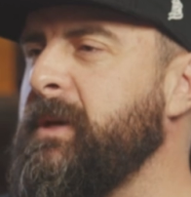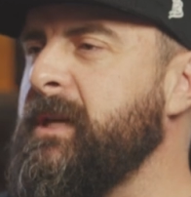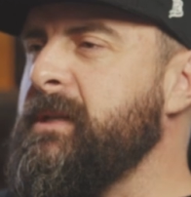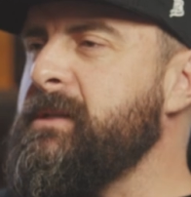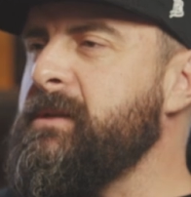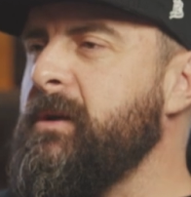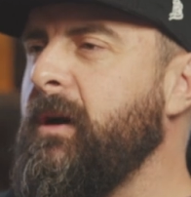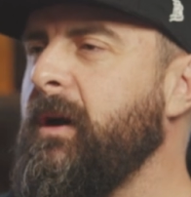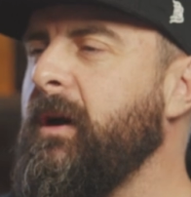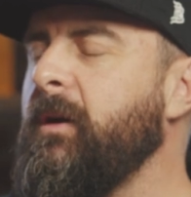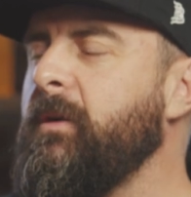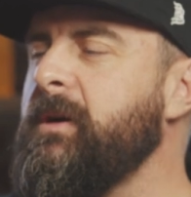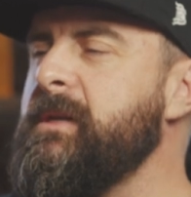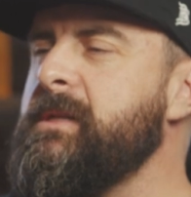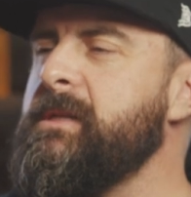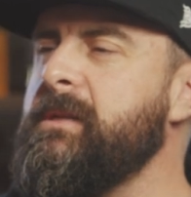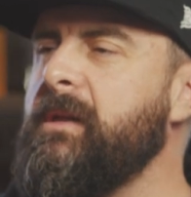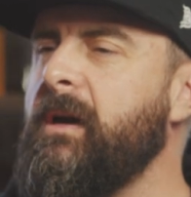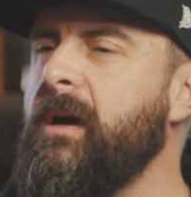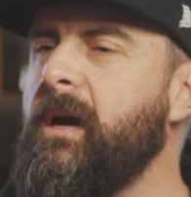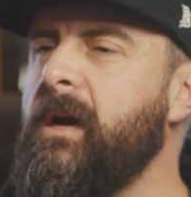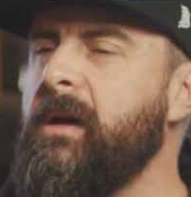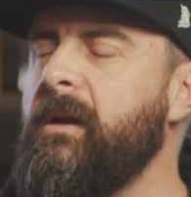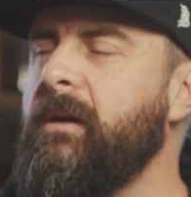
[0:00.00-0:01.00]
me. So I always
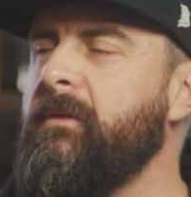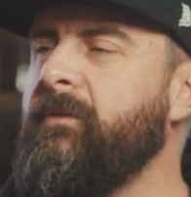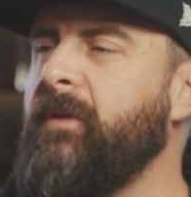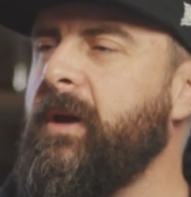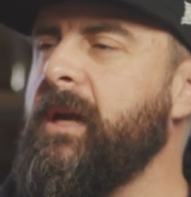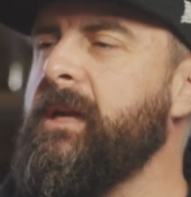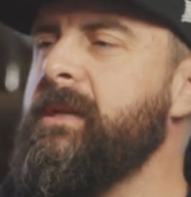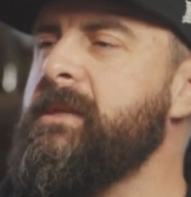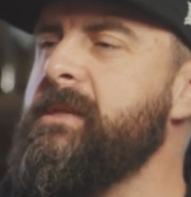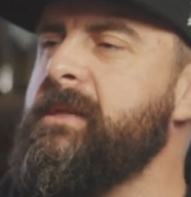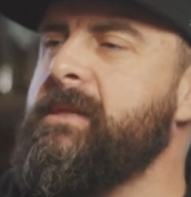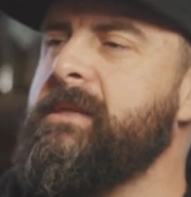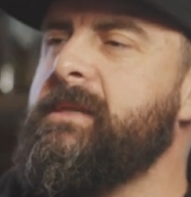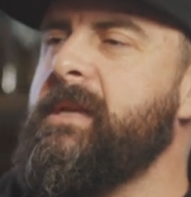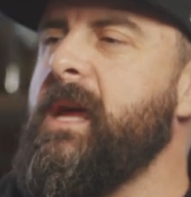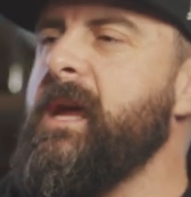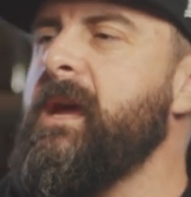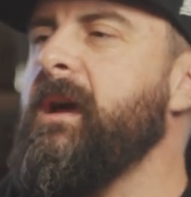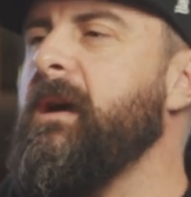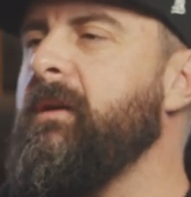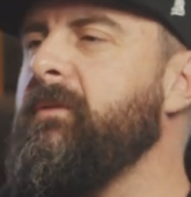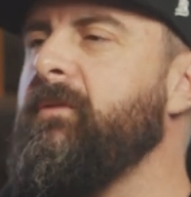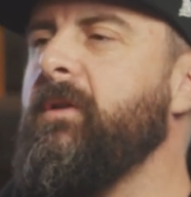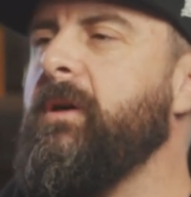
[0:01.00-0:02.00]
thought if I could just
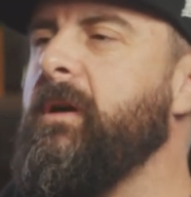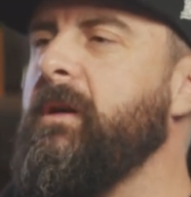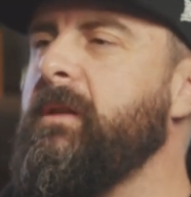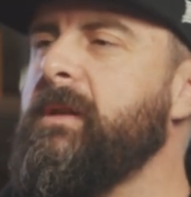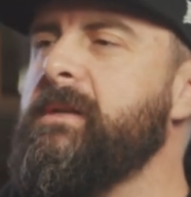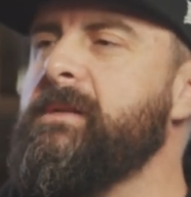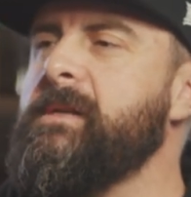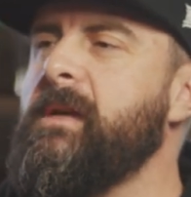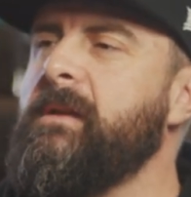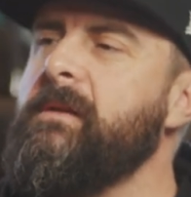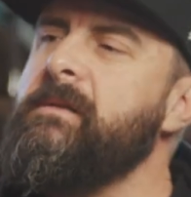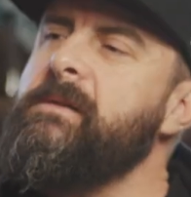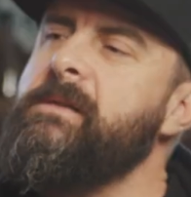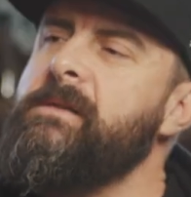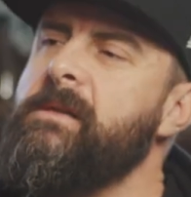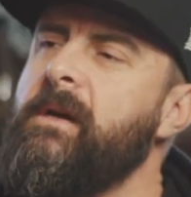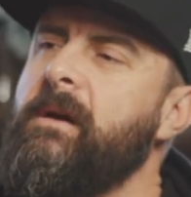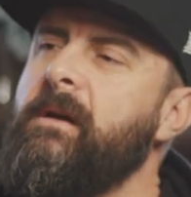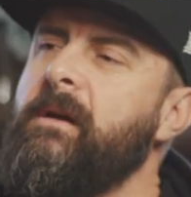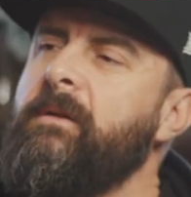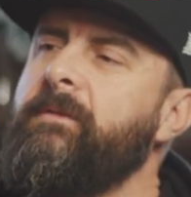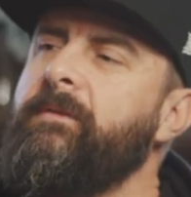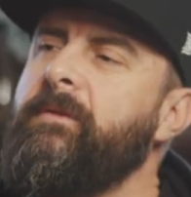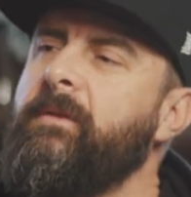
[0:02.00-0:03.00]
stay off all this other
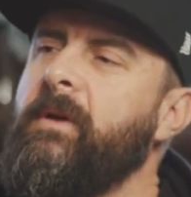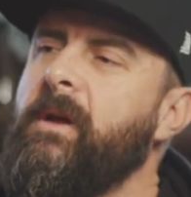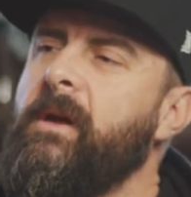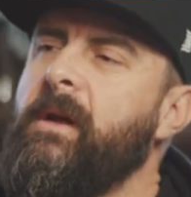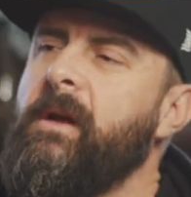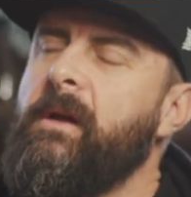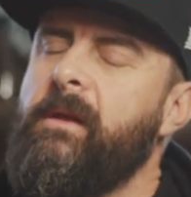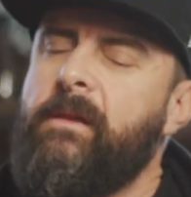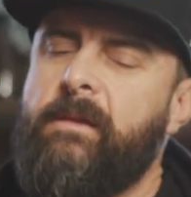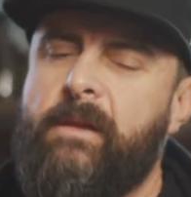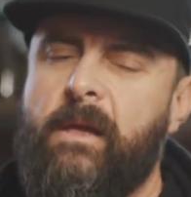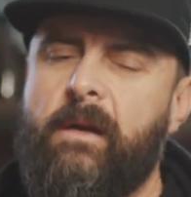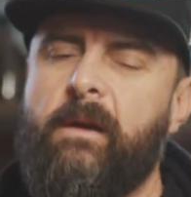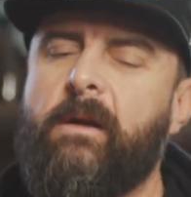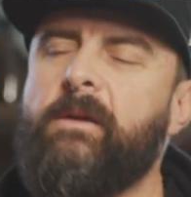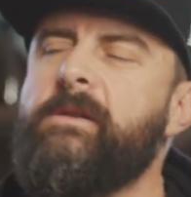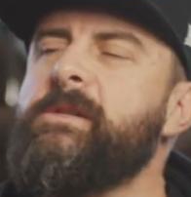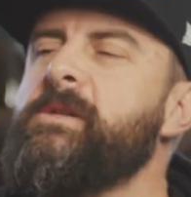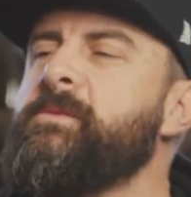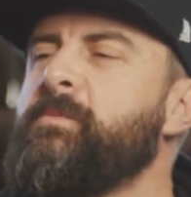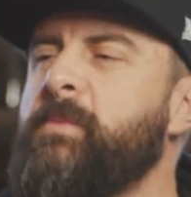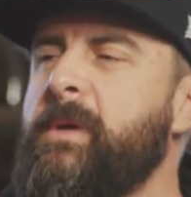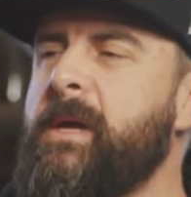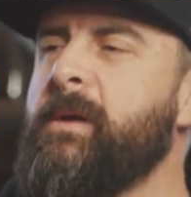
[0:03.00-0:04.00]
stuff, mm-hmm. then I'll
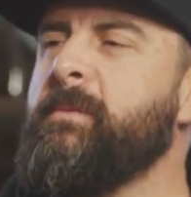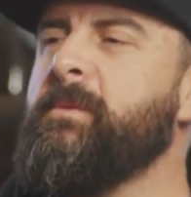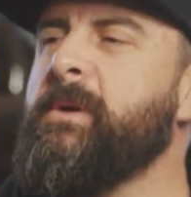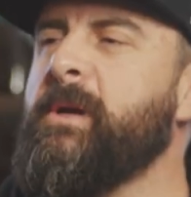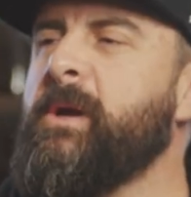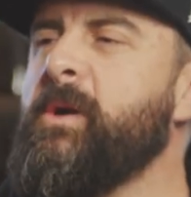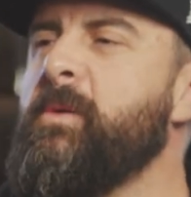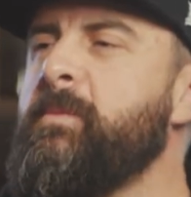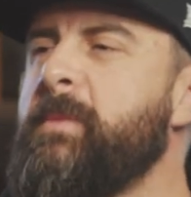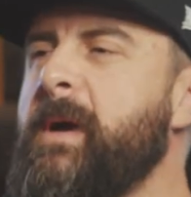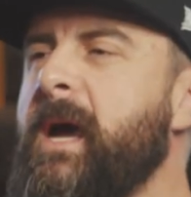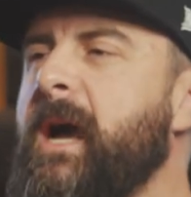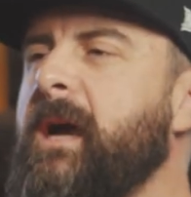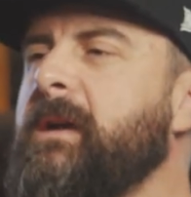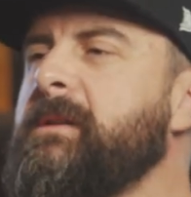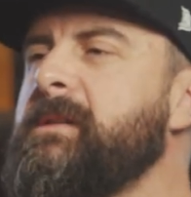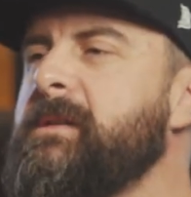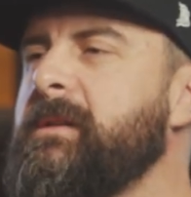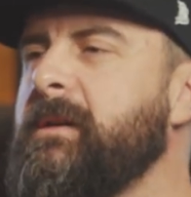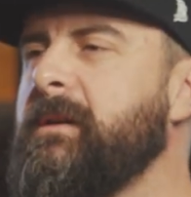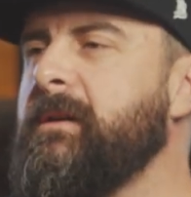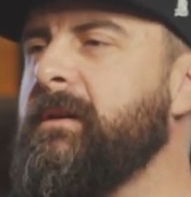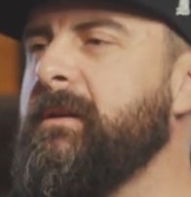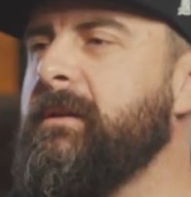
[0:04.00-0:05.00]
just be able to go back
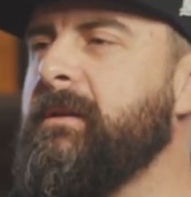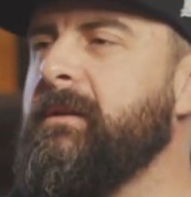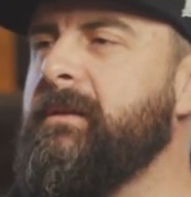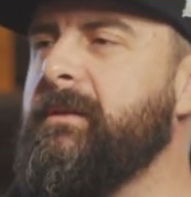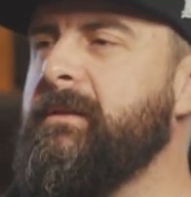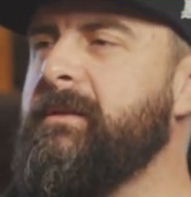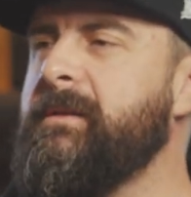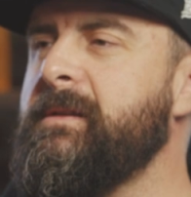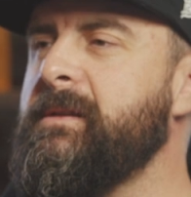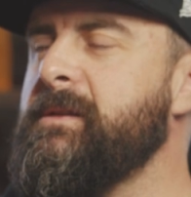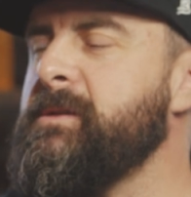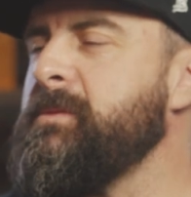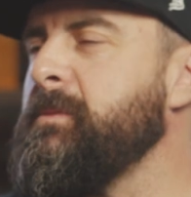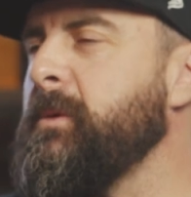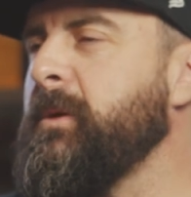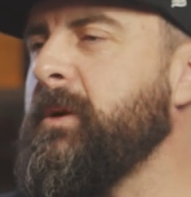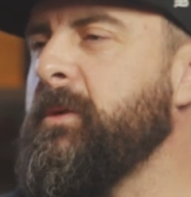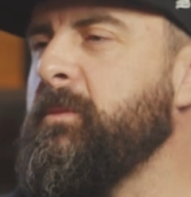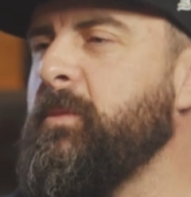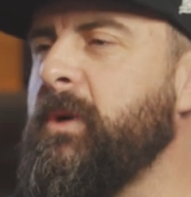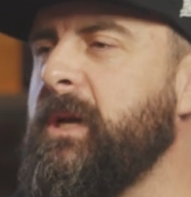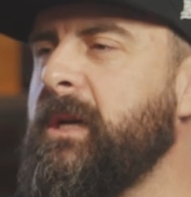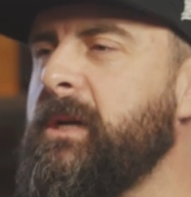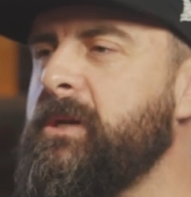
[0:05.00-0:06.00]
to to
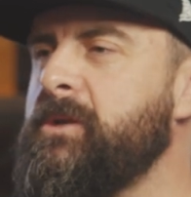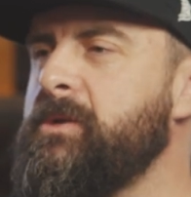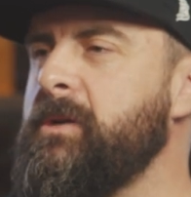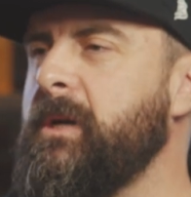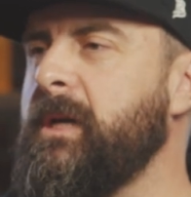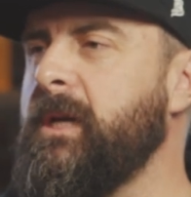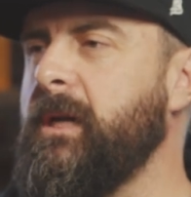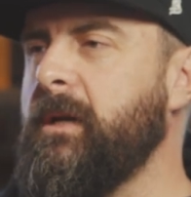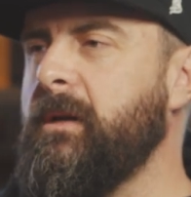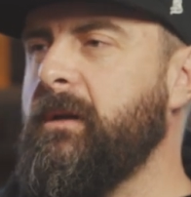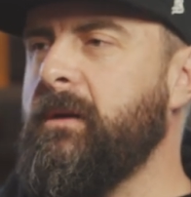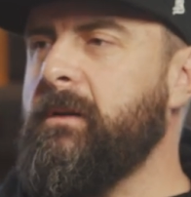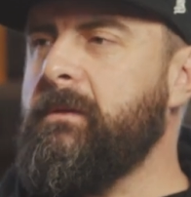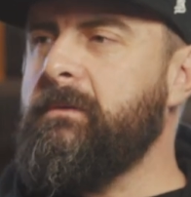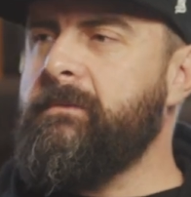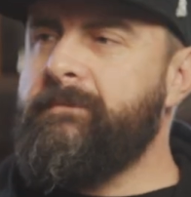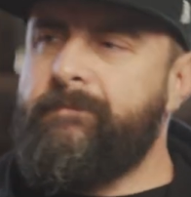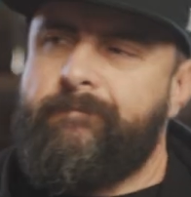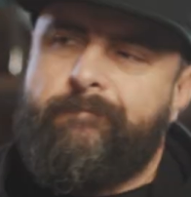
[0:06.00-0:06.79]
smoking weed and drinking and